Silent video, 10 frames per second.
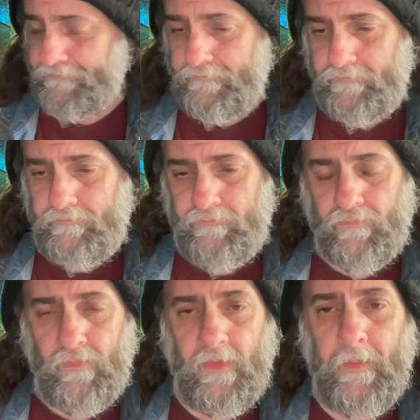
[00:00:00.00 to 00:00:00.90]

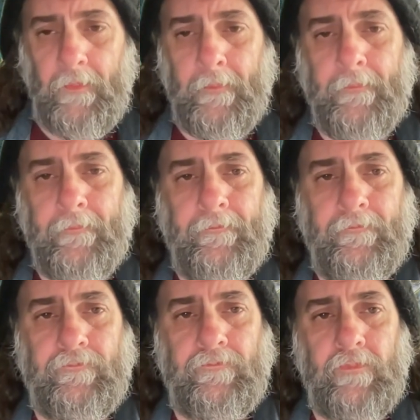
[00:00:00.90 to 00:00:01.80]

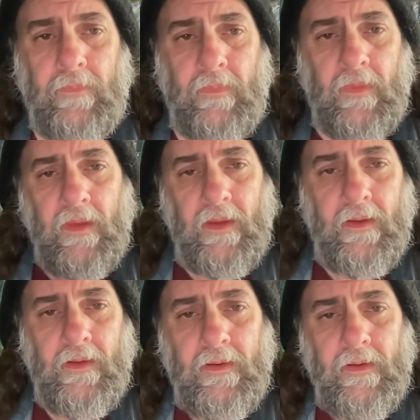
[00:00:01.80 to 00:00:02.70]

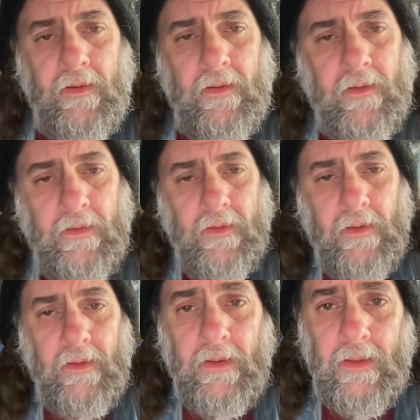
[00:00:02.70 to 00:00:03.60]

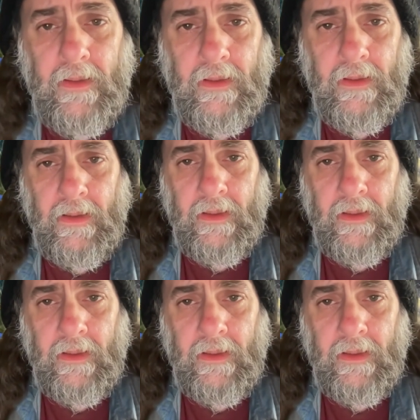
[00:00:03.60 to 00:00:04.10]
(no one is talking)